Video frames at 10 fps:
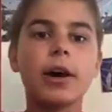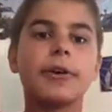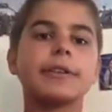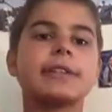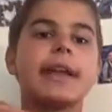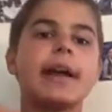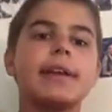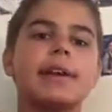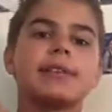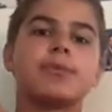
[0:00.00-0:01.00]
Hello, and today
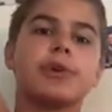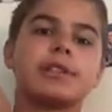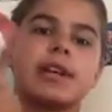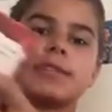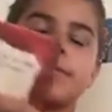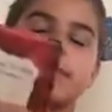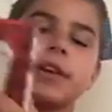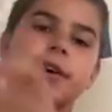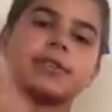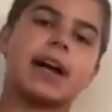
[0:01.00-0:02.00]
on Nelson Boy's Awesome
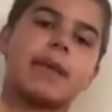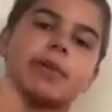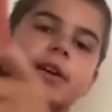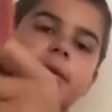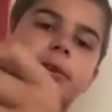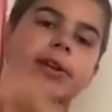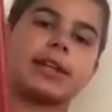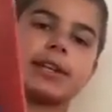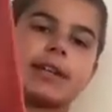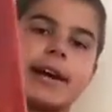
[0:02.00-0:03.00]
Videos, I'm going to be
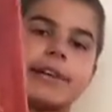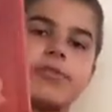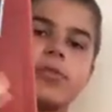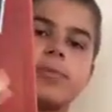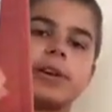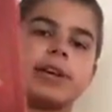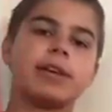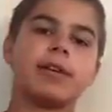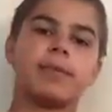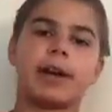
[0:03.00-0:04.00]
reading Diary of Wimpy
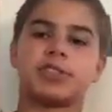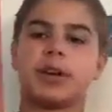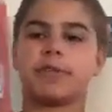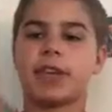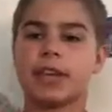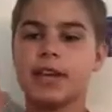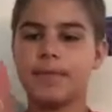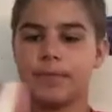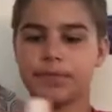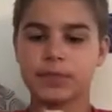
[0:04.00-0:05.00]
Kid by Jeff Kinney,
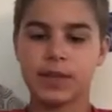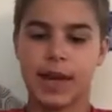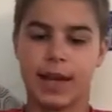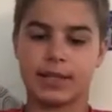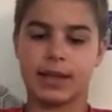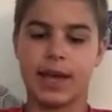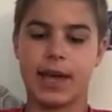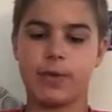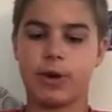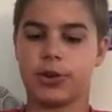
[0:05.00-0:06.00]
and
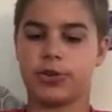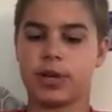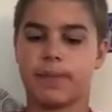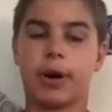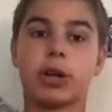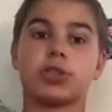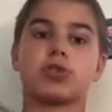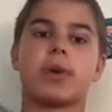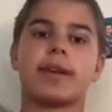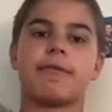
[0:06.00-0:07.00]
today we are doing part
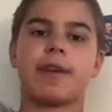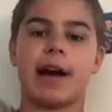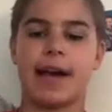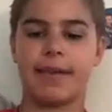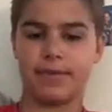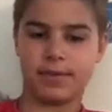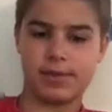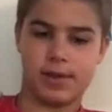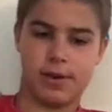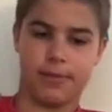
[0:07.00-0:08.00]
25,
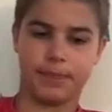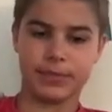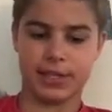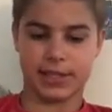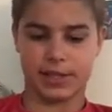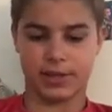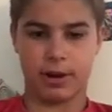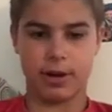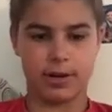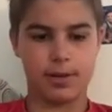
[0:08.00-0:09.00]
so let's get
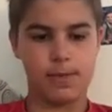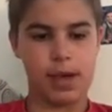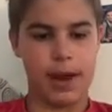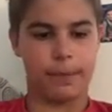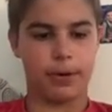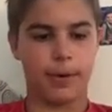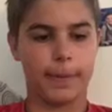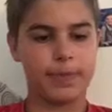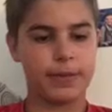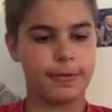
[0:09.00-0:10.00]
started.
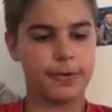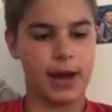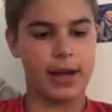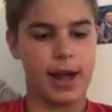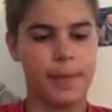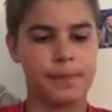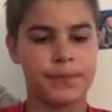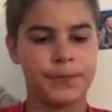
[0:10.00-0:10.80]
April, Friday.